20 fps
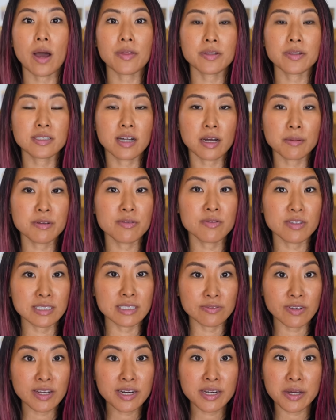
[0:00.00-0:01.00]
at the time of this
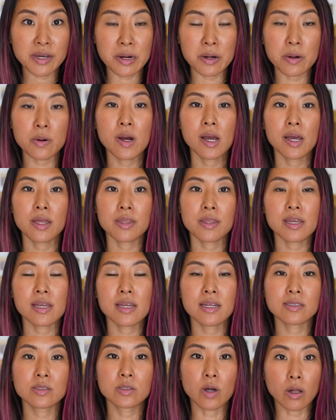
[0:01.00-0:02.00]
video,
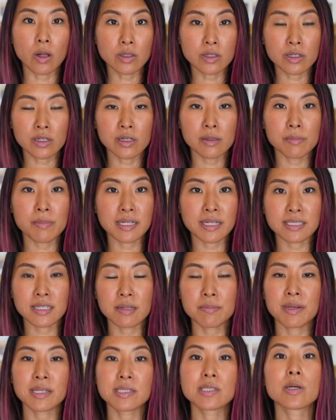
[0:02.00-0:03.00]
the dollar Mexican
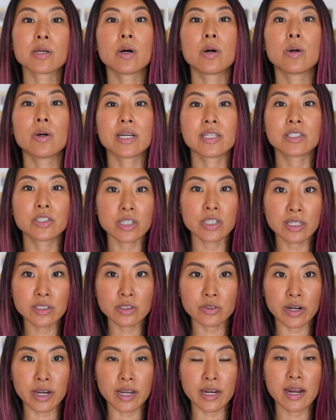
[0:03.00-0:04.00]
peso exchange
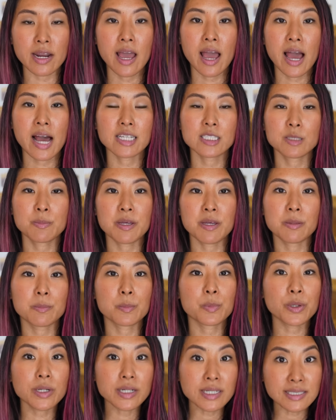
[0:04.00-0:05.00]
rate has been
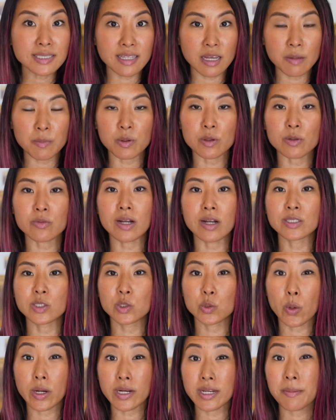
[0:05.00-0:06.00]
pretty stable around
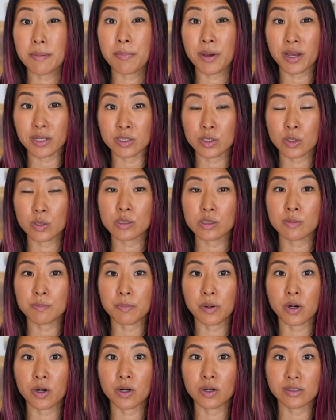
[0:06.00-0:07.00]
20 pesos
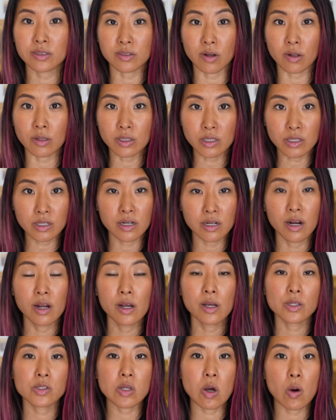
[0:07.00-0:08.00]
per dollar.
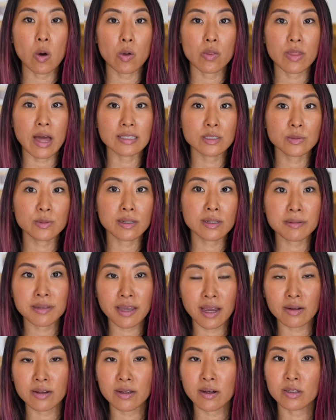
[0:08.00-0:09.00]
So that's what I'm
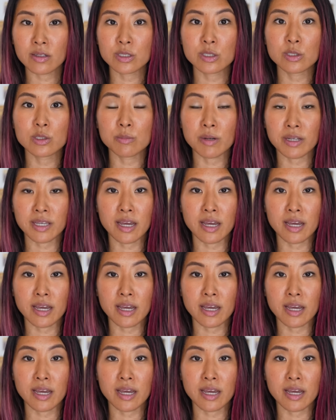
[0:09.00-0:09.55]
counting on to do my